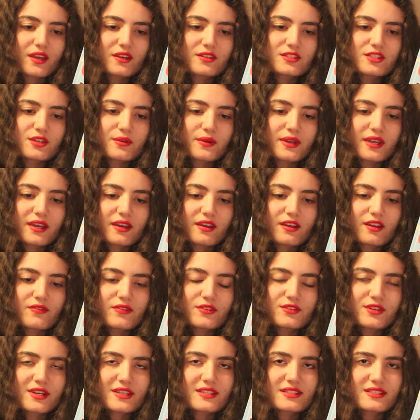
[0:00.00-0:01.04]
Zoe kind of
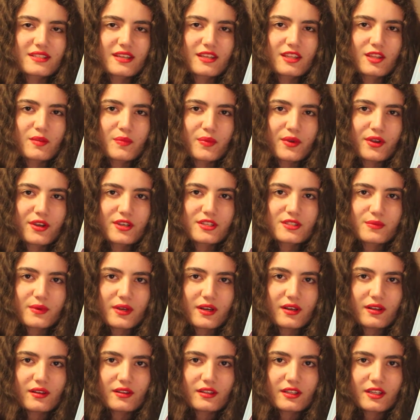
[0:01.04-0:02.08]
addresses that in the book as
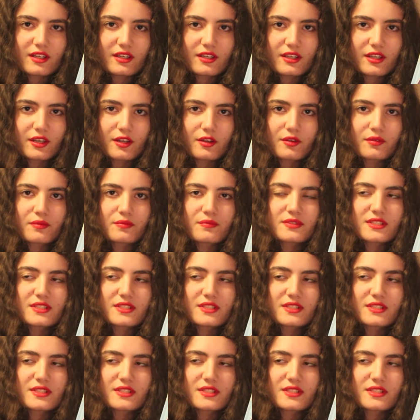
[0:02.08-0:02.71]
well that, you know,